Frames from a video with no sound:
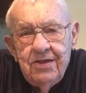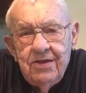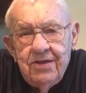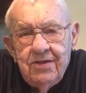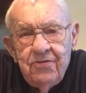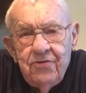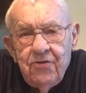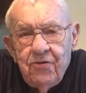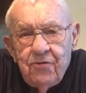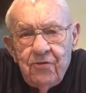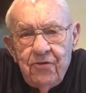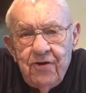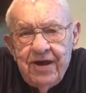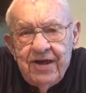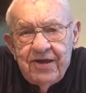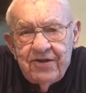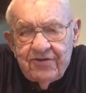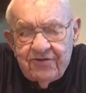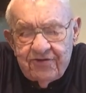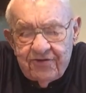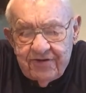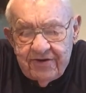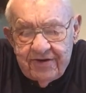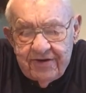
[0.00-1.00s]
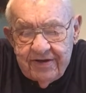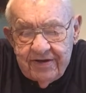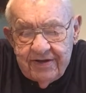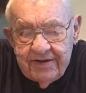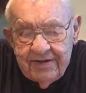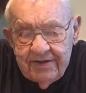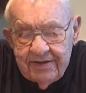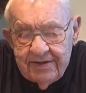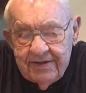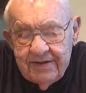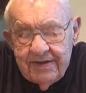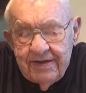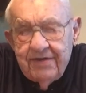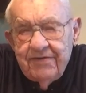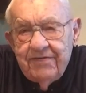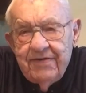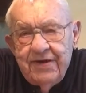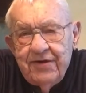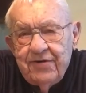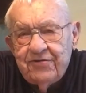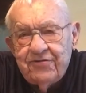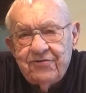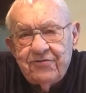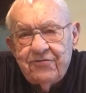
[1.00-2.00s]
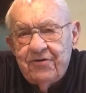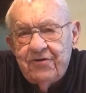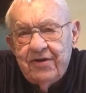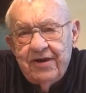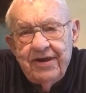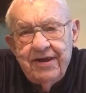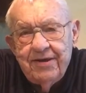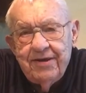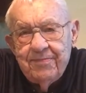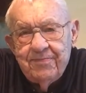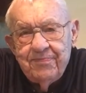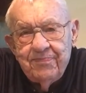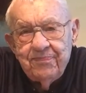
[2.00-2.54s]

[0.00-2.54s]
The rest of history.